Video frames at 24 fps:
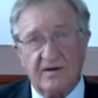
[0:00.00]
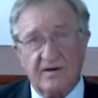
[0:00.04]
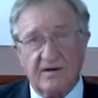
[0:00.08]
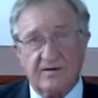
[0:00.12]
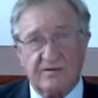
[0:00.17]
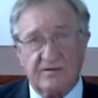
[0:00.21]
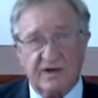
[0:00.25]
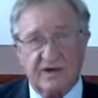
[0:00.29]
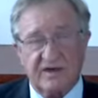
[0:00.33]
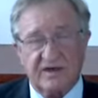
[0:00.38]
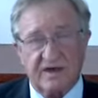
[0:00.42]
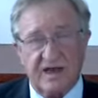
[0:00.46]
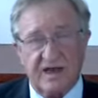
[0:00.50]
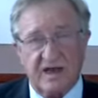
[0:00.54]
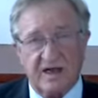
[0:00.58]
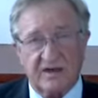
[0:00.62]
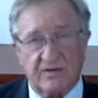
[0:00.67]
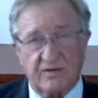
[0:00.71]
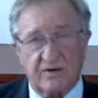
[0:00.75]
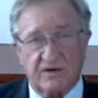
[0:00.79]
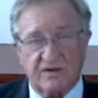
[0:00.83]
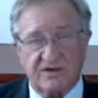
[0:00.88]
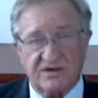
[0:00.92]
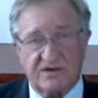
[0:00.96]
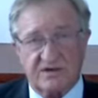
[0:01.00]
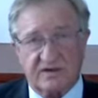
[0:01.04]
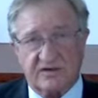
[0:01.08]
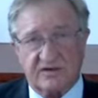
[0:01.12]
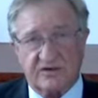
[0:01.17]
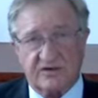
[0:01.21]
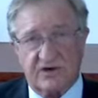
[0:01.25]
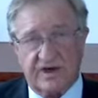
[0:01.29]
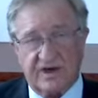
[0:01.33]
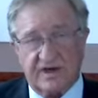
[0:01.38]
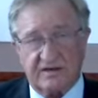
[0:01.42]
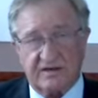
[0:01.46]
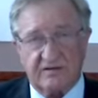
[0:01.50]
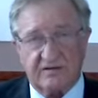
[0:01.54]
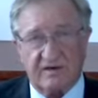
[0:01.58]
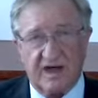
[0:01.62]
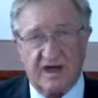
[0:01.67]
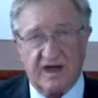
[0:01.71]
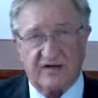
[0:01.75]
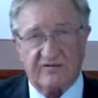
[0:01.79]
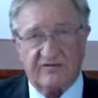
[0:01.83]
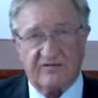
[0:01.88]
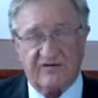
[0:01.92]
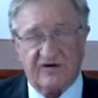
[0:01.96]
I went down to watch the cricket
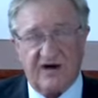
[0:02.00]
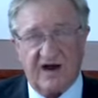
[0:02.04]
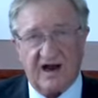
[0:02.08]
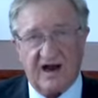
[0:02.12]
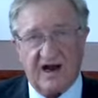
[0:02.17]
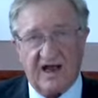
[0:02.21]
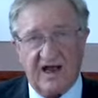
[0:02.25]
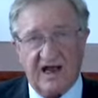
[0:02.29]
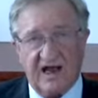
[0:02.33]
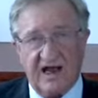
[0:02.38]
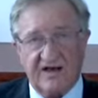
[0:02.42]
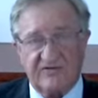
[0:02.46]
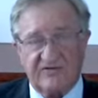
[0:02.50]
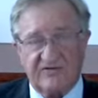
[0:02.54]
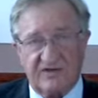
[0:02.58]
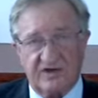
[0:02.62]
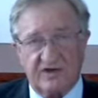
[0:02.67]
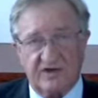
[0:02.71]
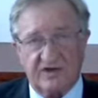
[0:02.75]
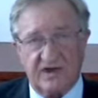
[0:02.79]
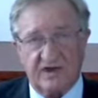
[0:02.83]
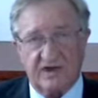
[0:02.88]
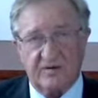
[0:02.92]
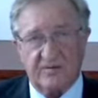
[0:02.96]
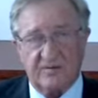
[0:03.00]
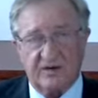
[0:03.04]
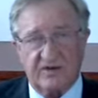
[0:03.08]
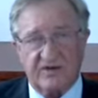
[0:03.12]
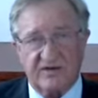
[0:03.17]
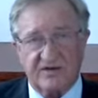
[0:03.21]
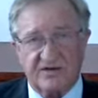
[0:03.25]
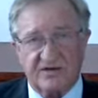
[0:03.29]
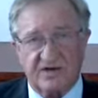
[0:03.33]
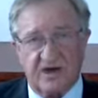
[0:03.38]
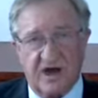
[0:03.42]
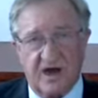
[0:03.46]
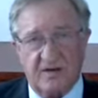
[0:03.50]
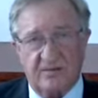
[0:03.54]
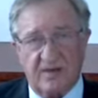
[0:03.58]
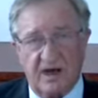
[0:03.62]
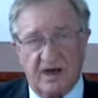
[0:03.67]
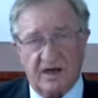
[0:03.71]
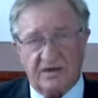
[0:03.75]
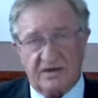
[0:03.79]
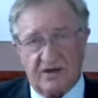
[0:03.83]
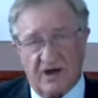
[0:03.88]
late Friday afternoon. By the time I